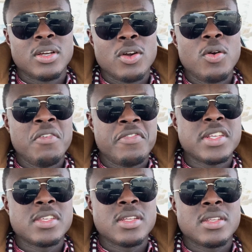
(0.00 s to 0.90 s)
Go and
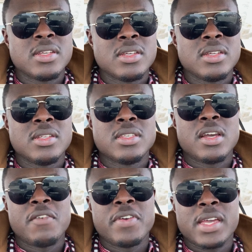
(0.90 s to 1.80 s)
visit,
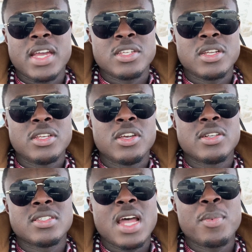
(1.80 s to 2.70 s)
Take a vacation.
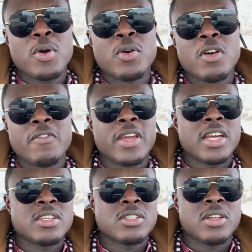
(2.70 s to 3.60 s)
You'll stop going on
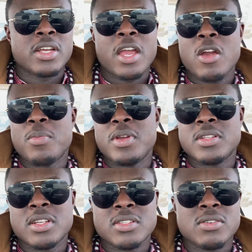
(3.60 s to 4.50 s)
vacation to the
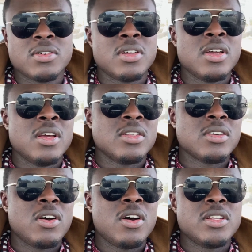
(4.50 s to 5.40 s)
Caribbean and to
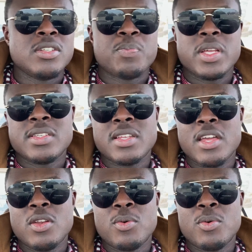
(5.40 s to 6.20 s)
all these places that you